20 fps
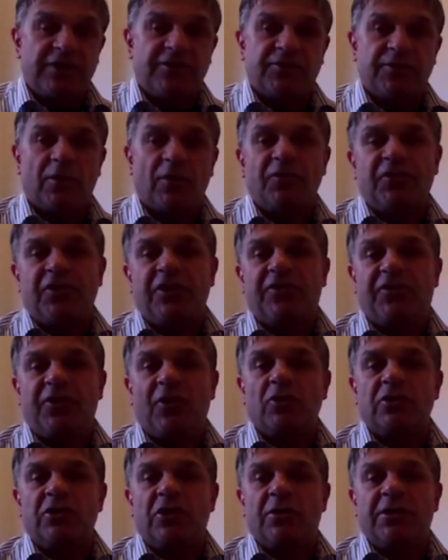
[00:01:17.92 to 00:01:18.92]
It's
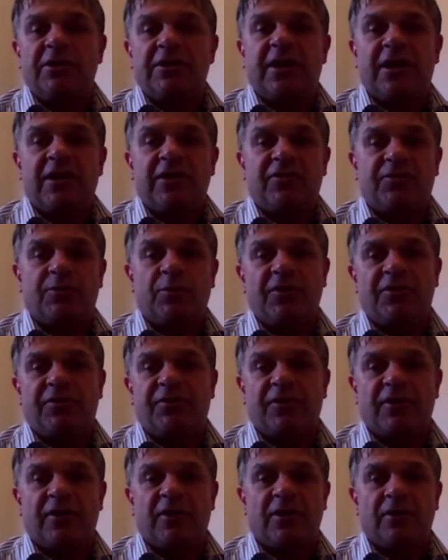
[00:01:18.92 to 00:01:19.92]
the ongoing case with